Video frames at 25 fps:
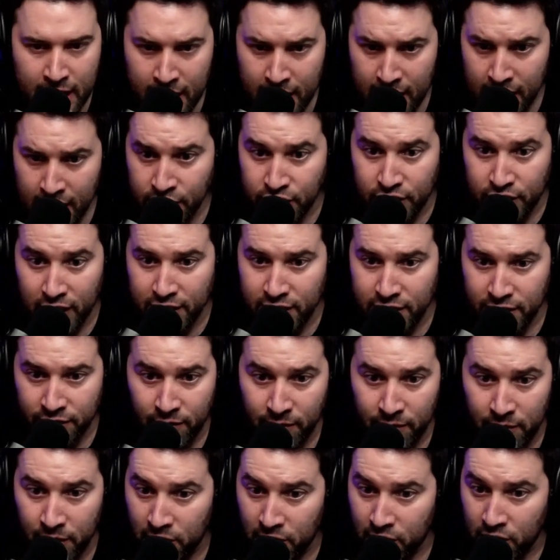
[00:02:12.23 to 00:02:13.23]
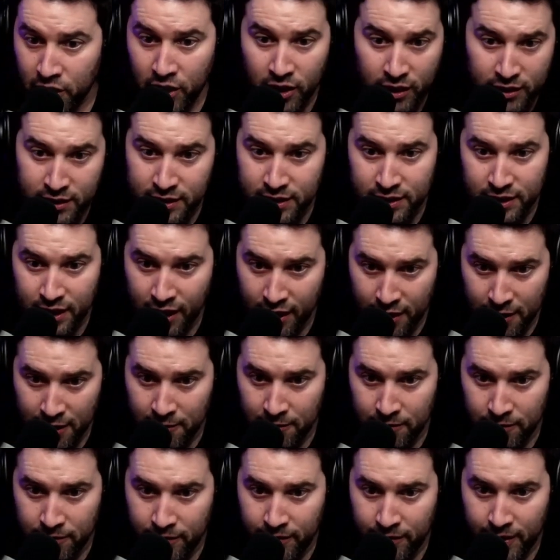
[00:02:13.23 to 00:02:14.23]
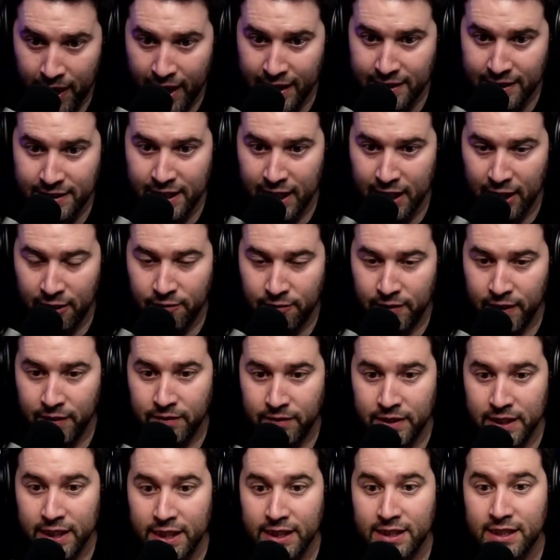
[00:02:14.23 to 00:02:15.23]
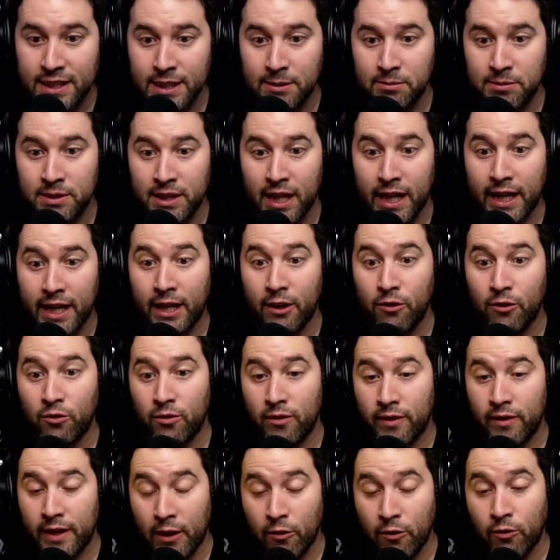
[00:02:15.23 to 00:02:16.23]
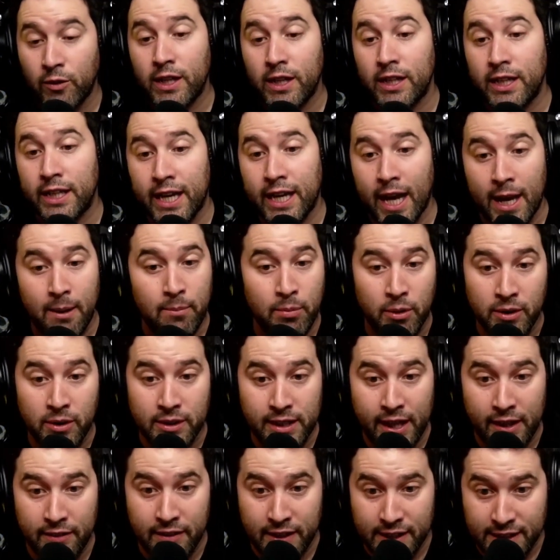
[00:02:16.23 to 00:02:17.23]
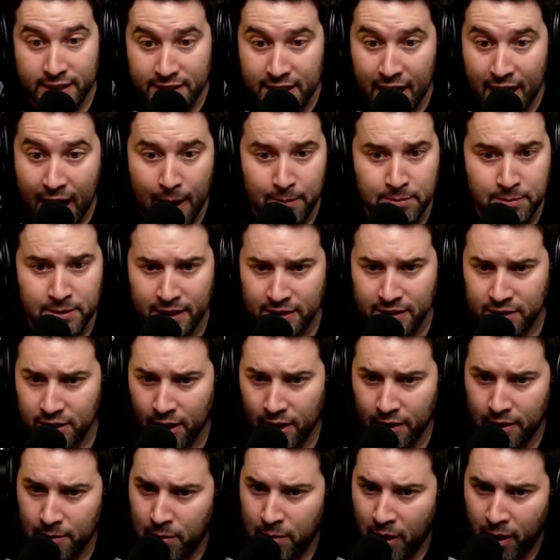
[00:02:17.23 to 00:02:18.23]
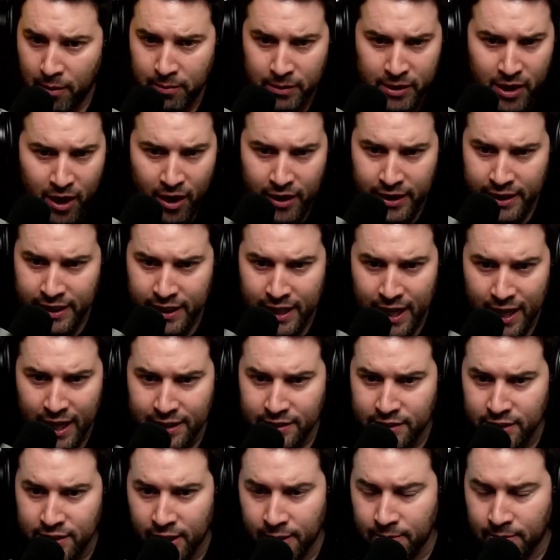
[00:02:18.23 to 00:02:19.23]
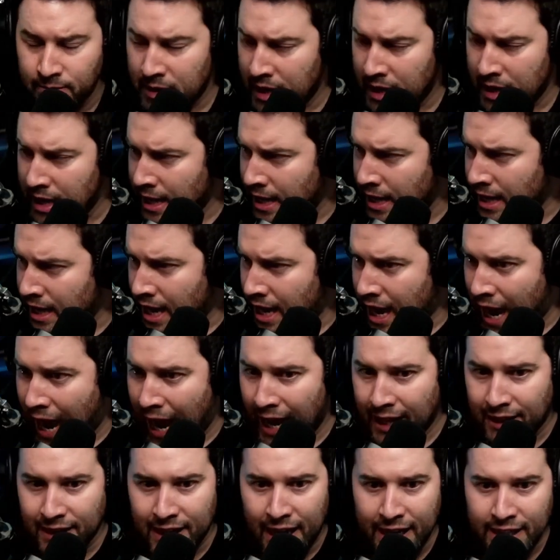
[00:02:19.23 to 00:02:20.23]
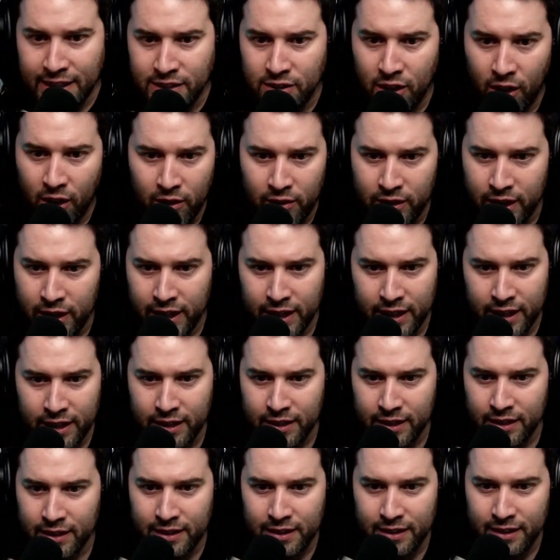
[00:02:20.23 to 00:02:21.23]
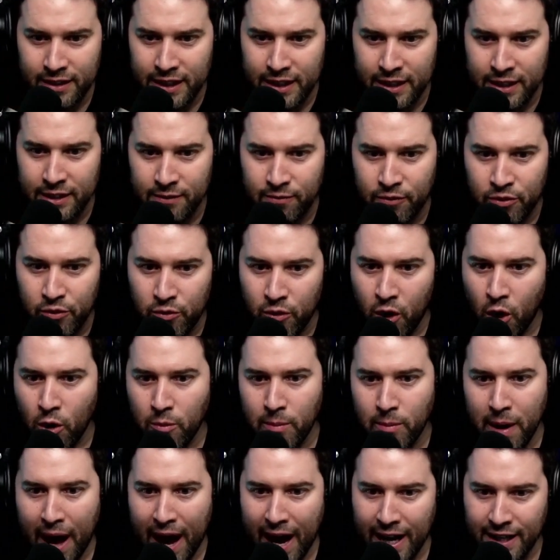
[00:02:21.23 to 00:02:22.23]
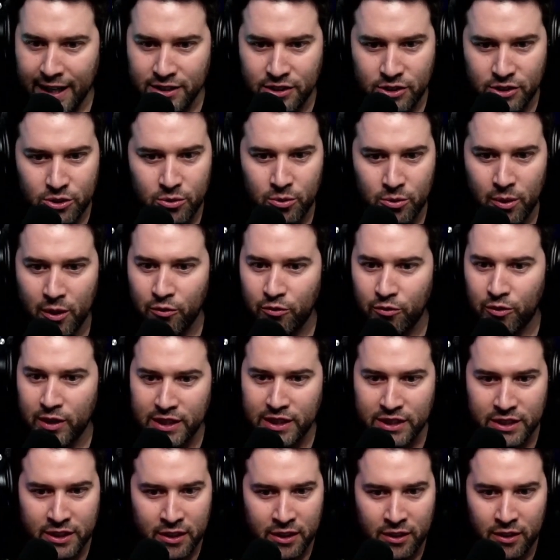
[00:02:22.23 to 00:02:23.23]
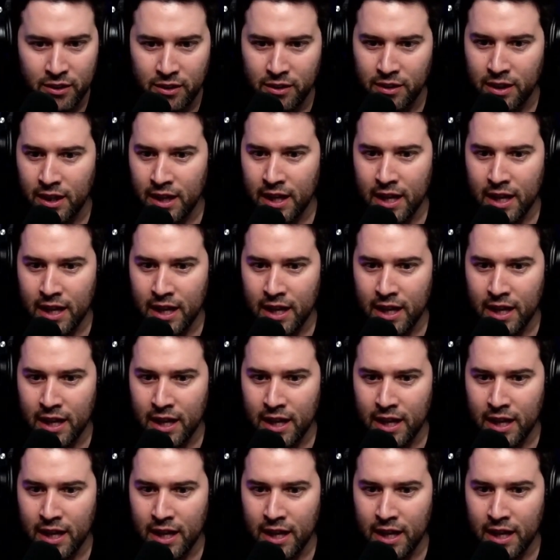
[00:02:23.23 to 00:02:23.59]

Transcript: judging from the looks of SNL 50, it seems like they really kind of pulled out the stops. I saw the Paul McCartney concert. I liked all the throwbacks to original